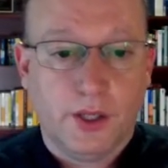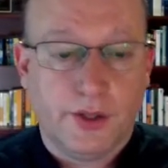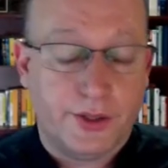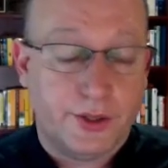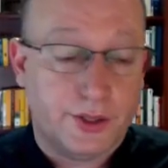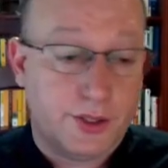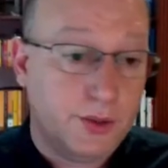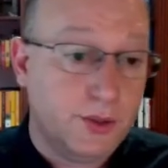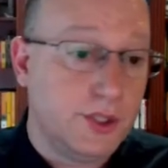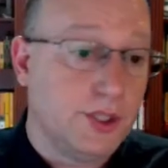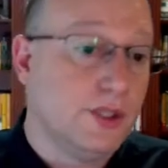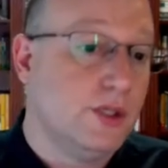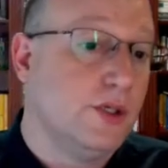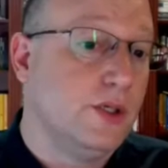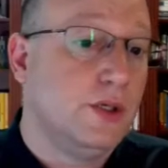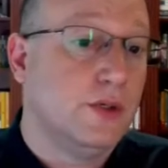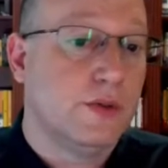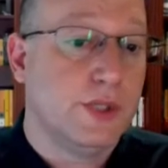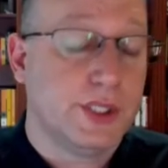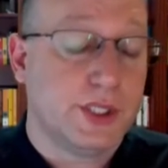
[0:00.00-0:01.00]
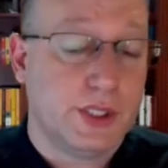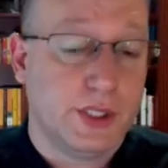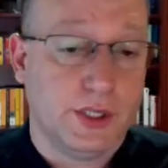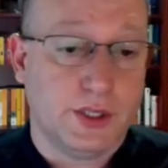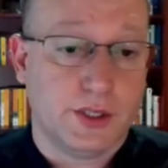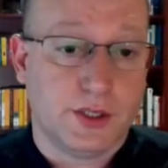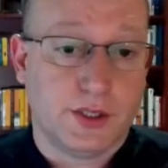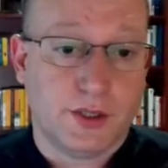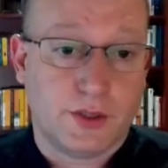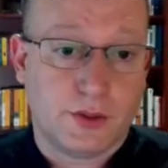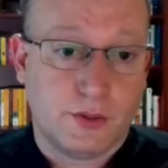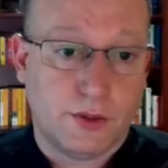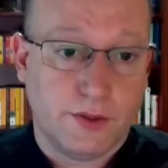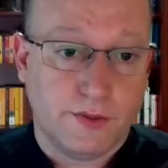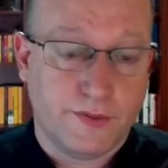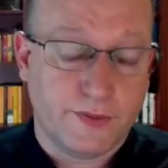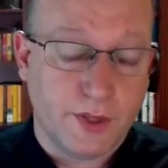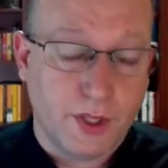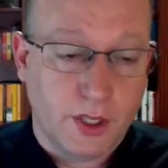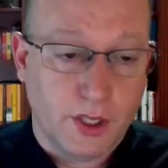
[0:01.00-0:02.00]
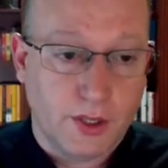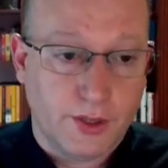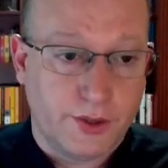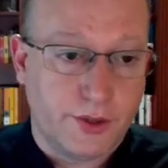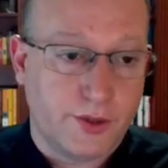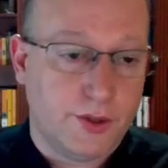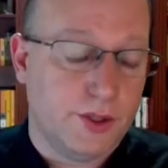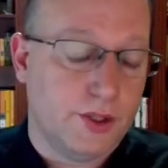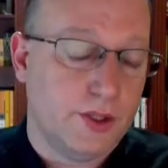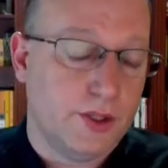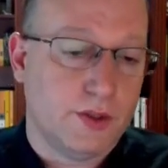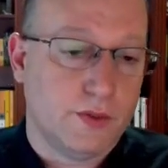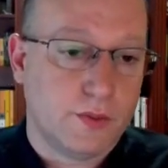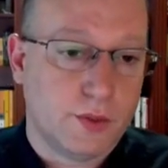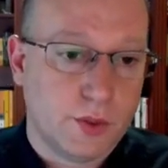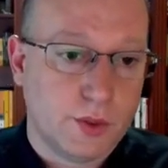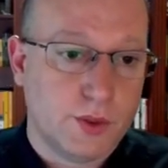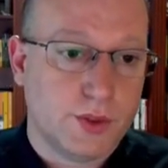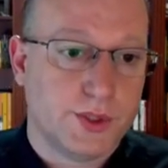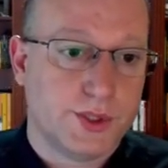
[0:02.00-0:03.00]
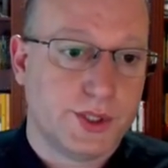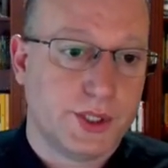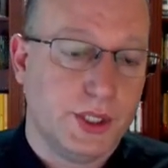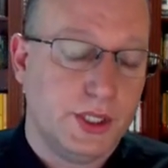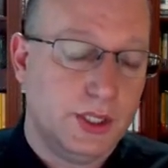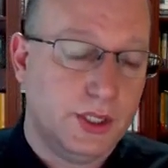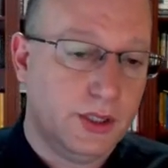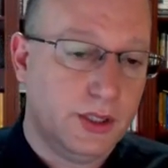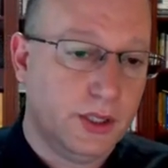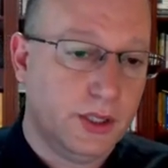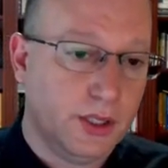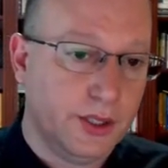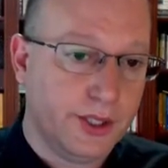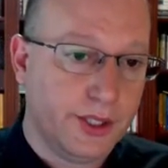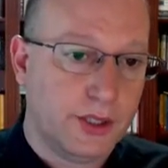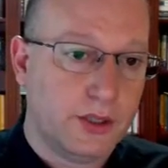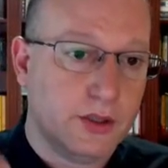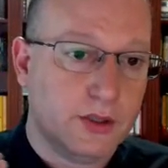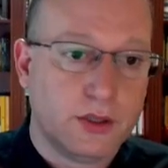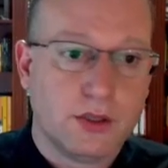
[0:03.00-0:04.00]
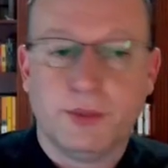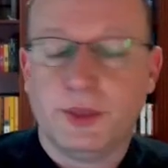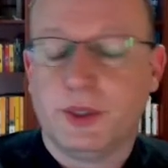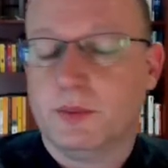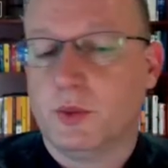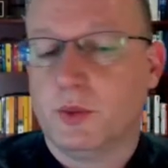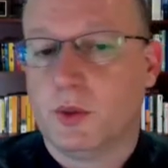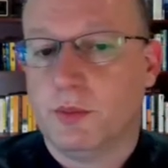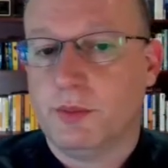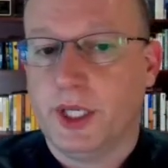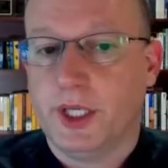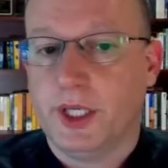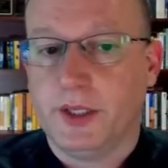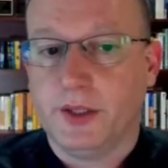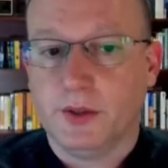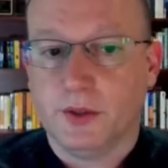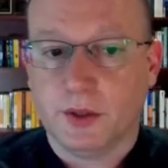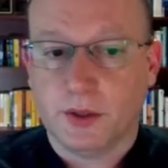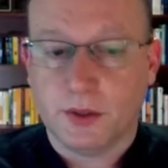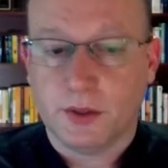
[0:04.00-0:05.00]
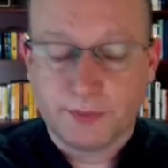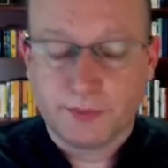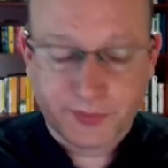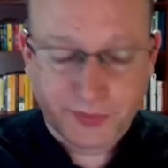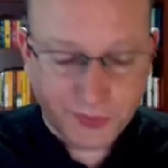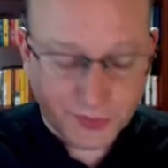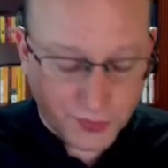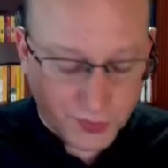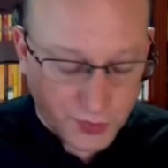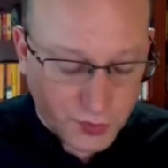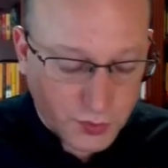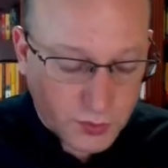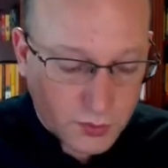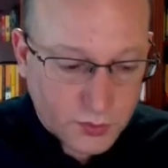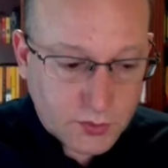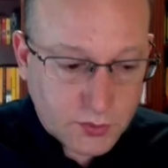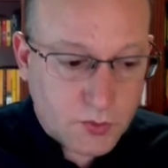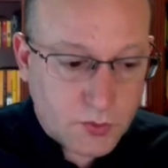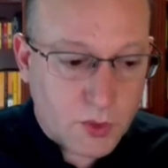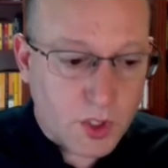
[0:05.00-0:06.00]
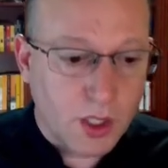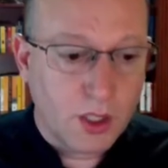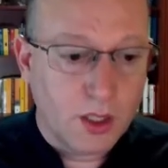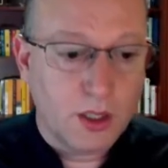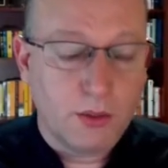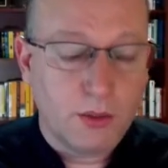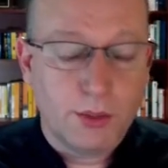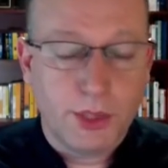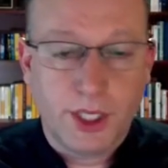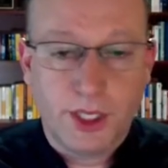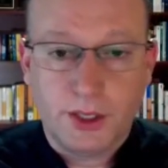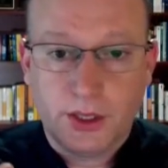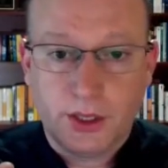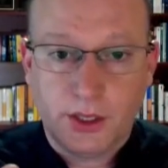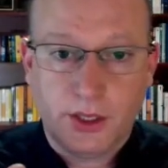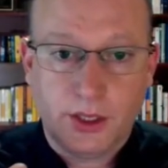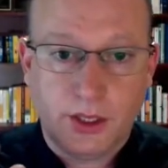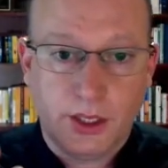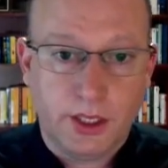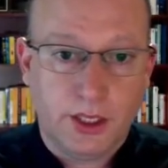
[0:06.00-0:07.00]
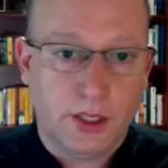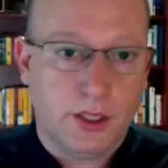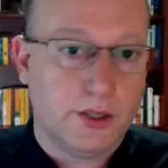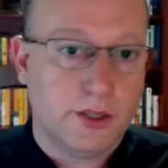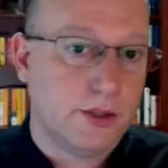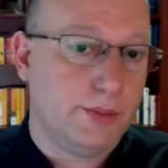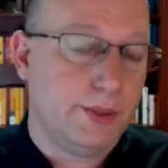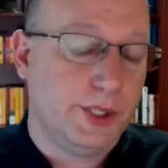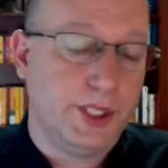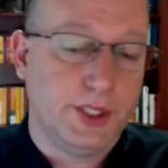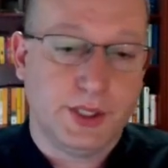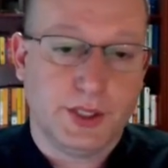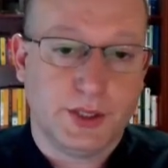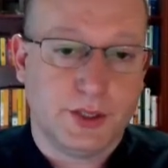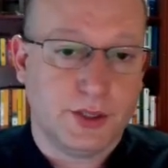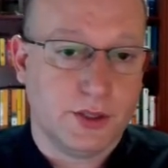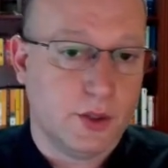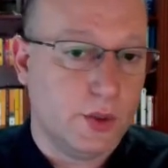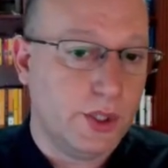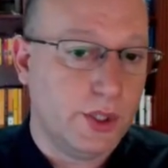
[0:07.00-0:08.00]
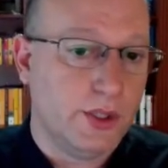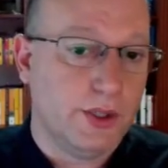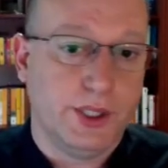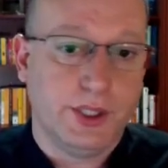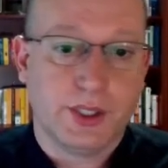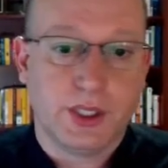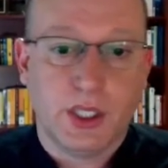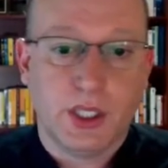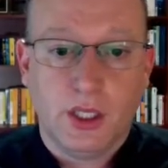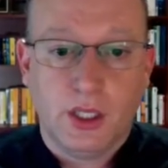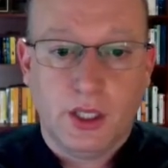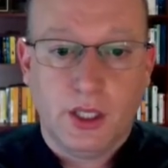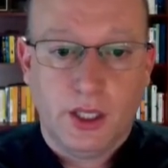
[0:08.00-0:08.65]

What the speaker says: They're tuning the heuristics, the sort of the rules, and that are a little bit more manual, and other pieces and queries,